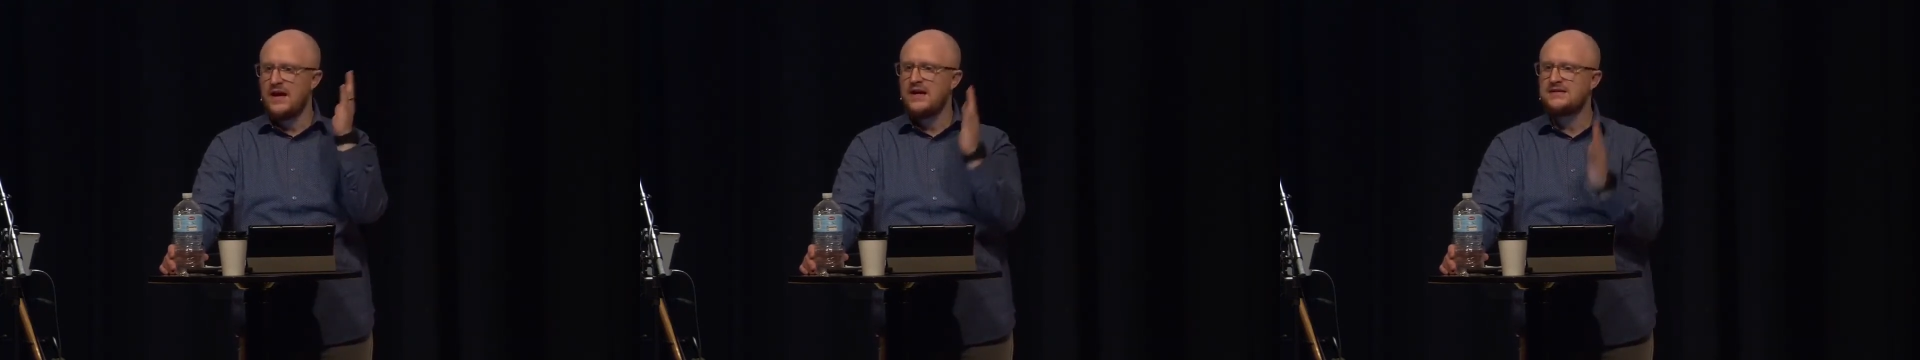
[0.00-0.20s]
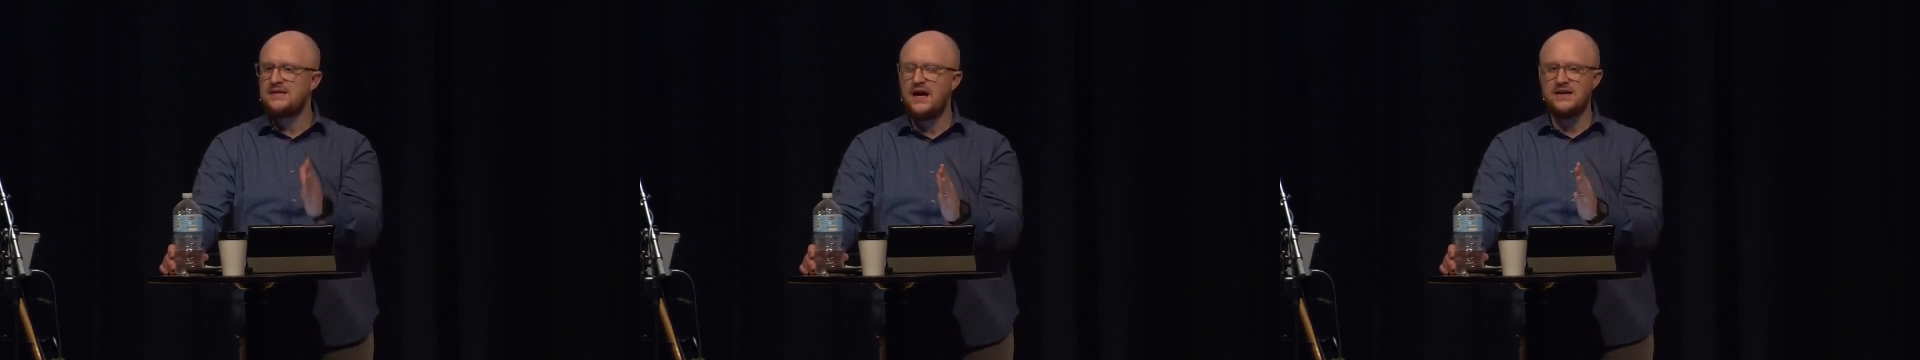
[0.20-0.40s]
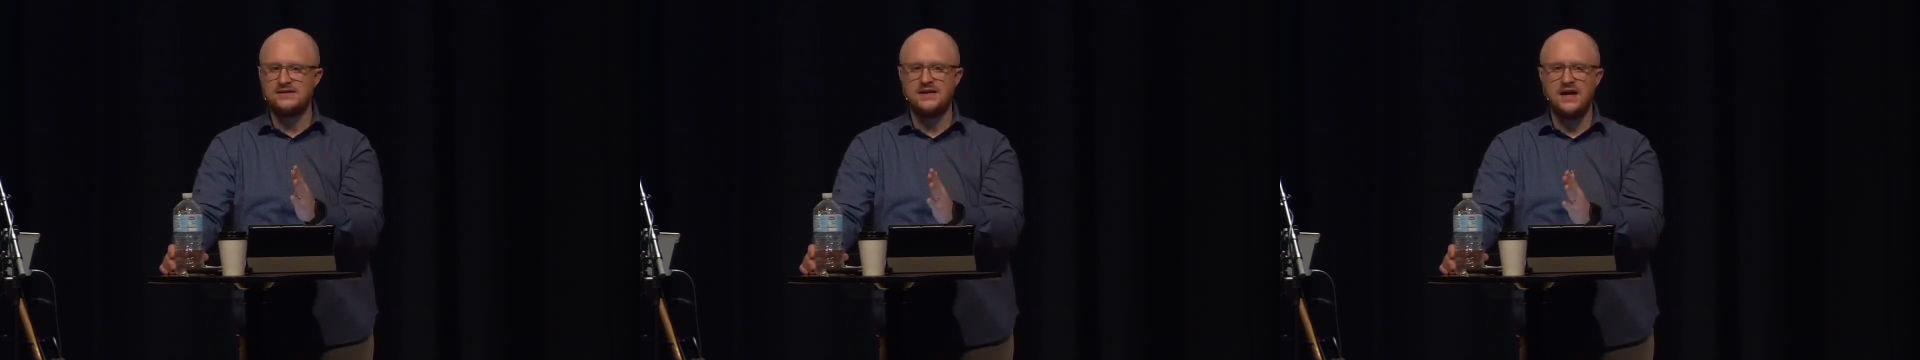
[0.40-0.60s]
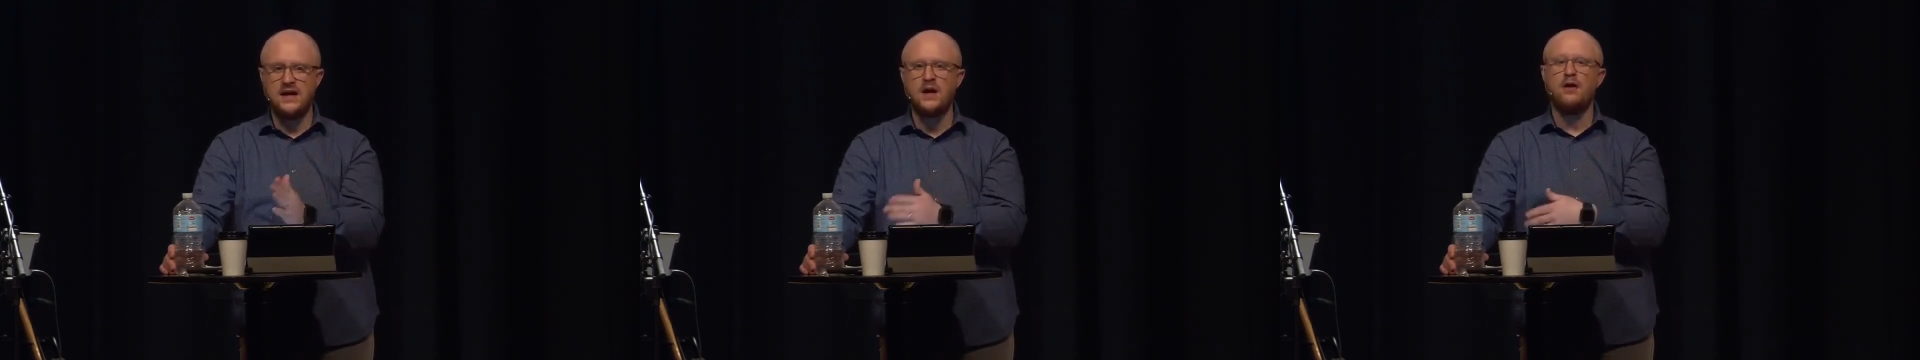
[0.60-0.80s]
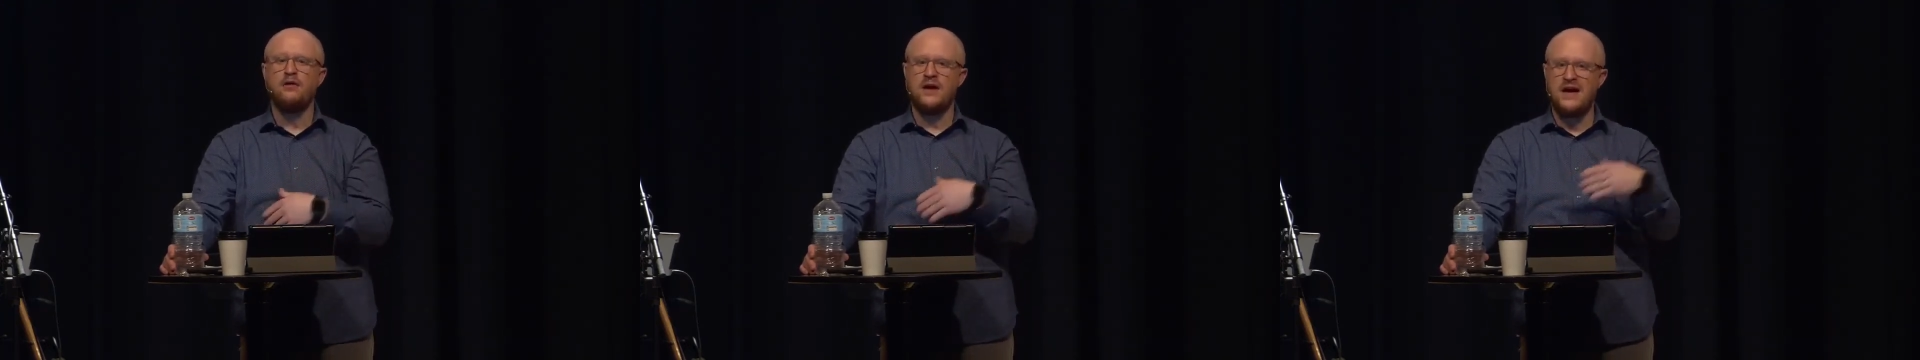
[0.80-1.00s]
He's not
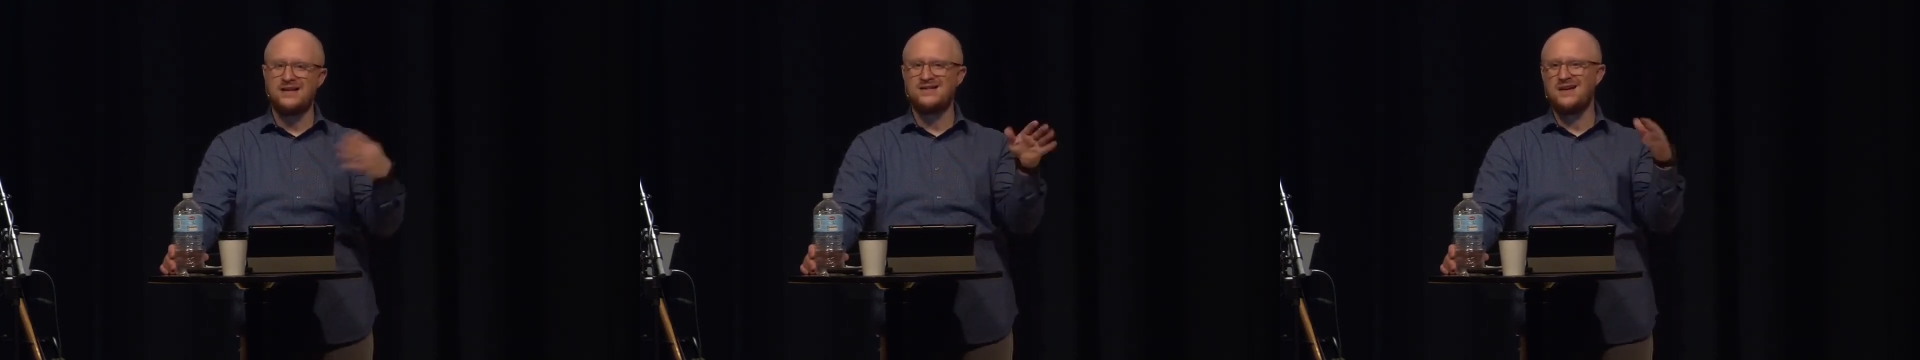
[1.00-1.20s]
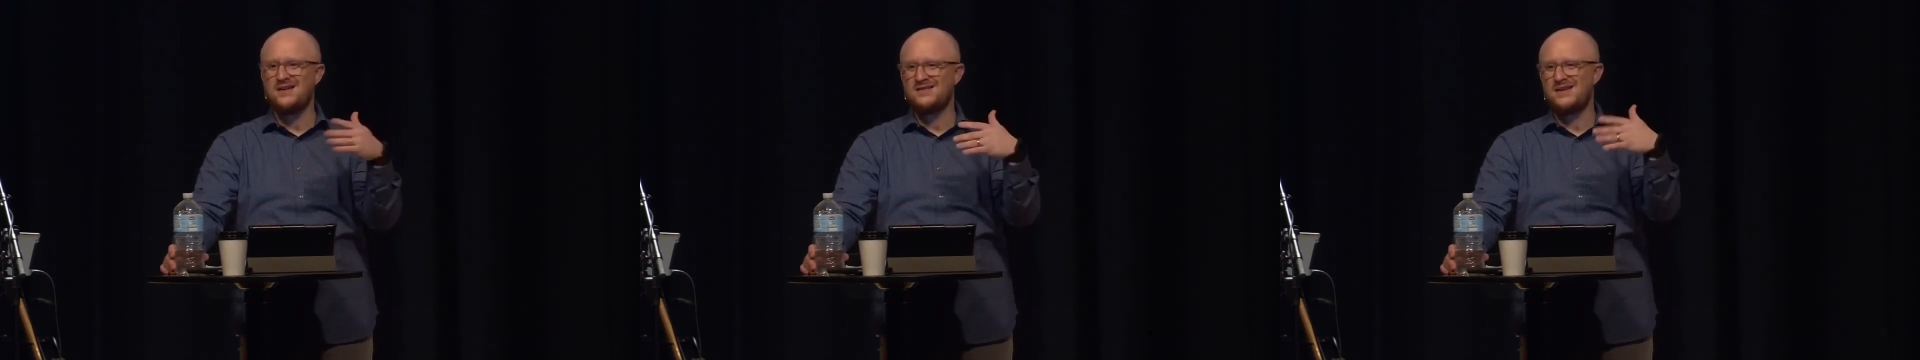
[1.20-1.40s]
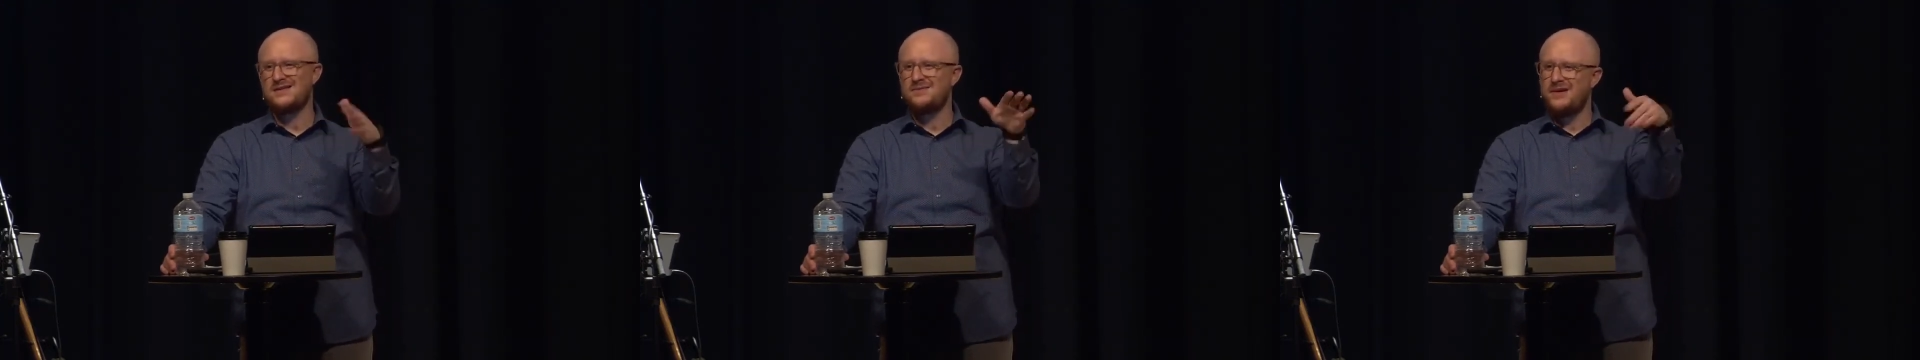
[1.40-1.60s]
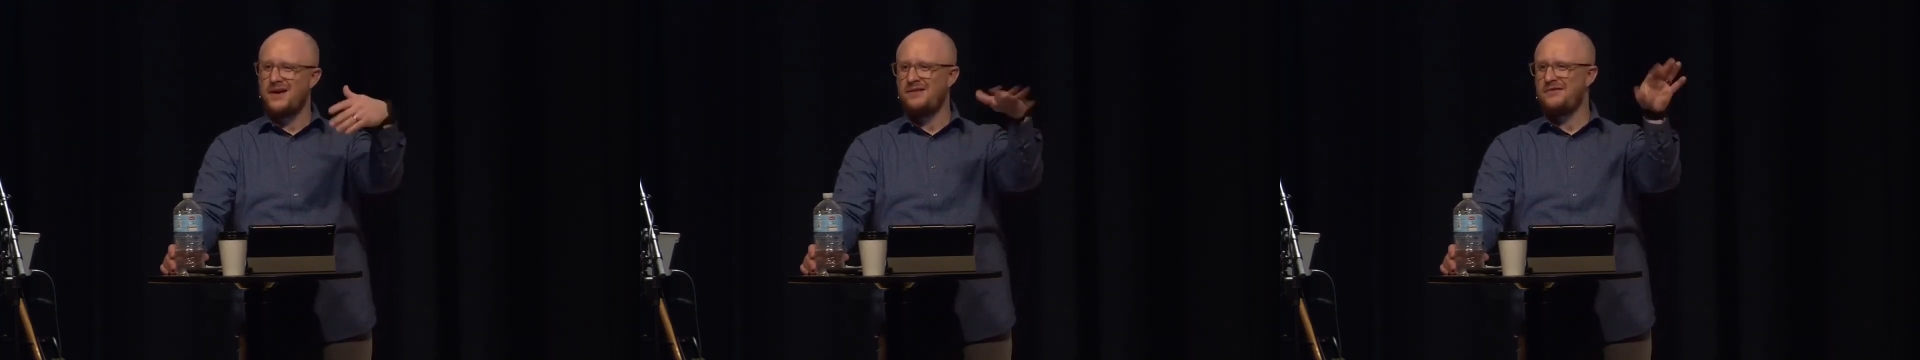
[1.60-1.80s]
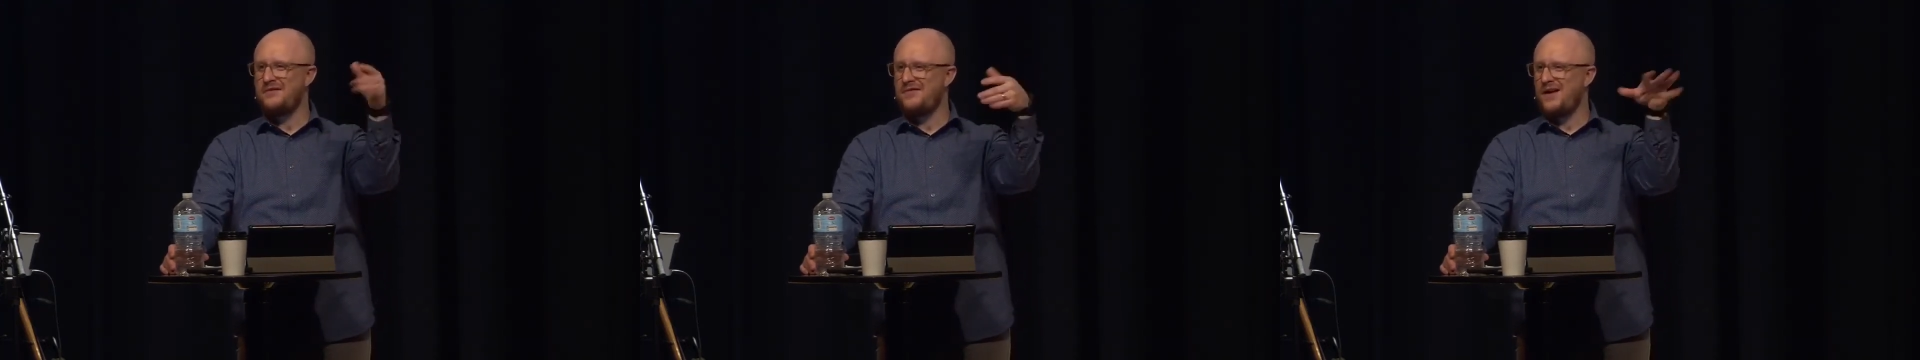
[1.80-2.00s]
saying, yeah, tongues is
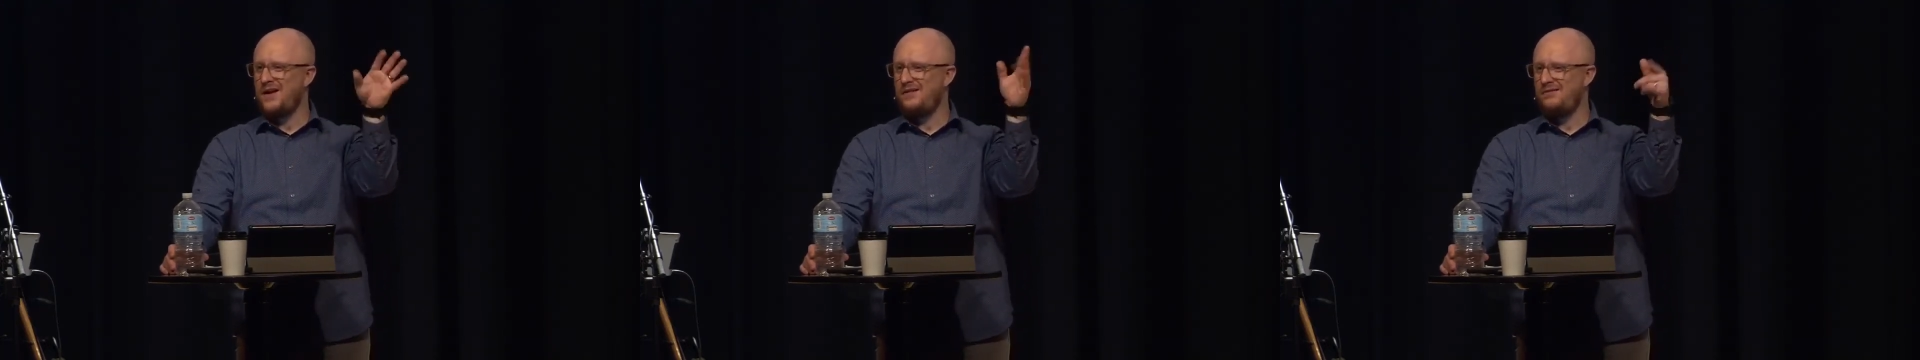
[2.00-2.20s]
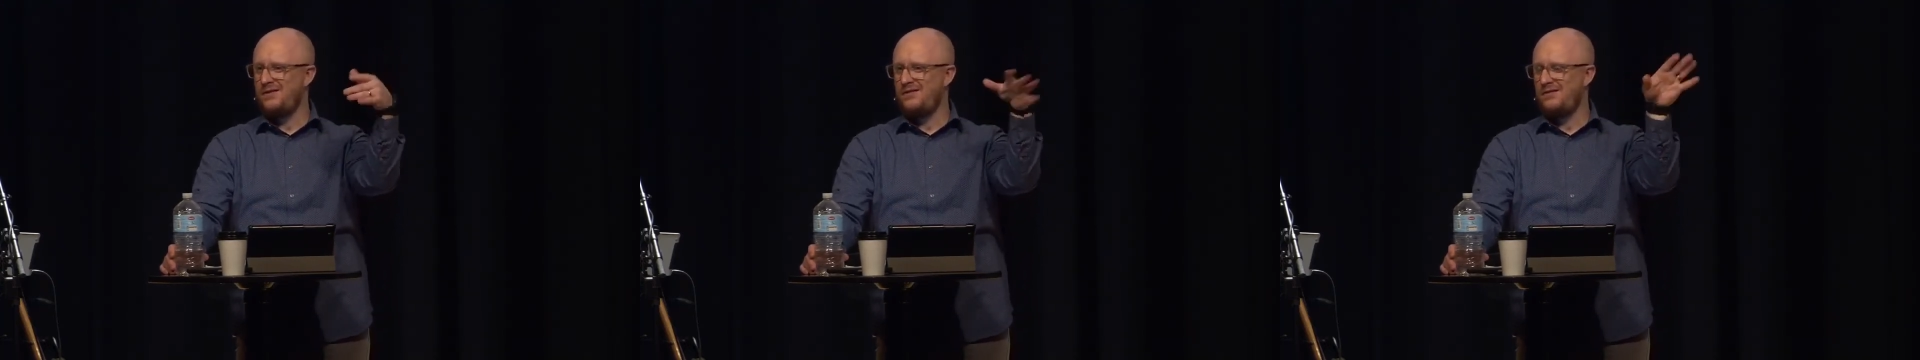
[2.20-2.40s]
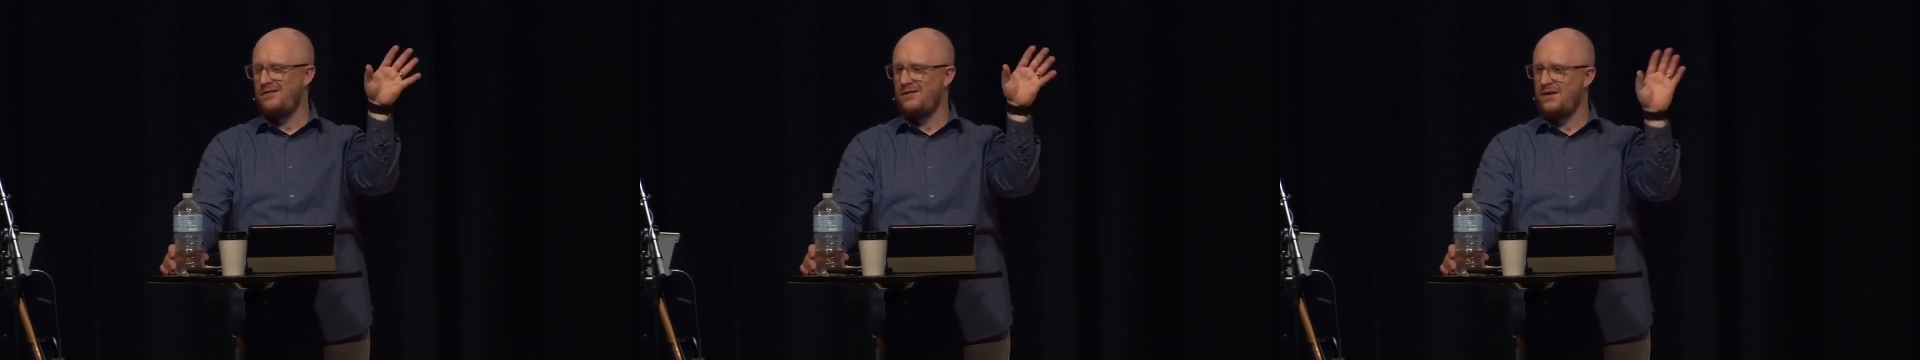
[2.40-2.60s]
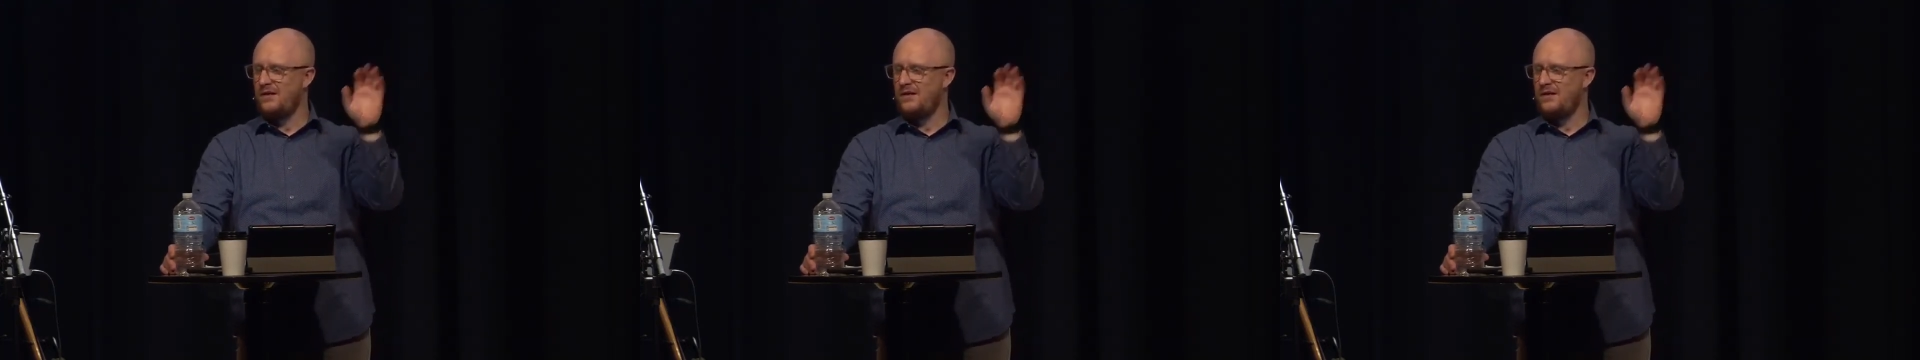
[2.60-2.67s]
whatever, if it,